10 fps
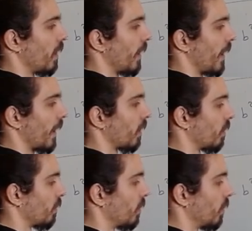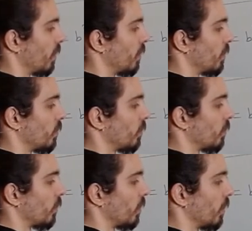angle
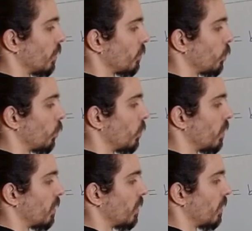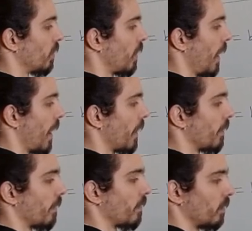uh, to A,
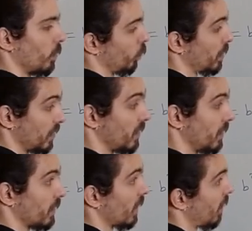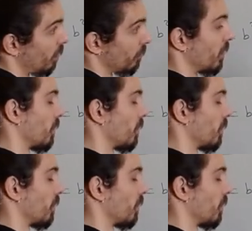which is alpha.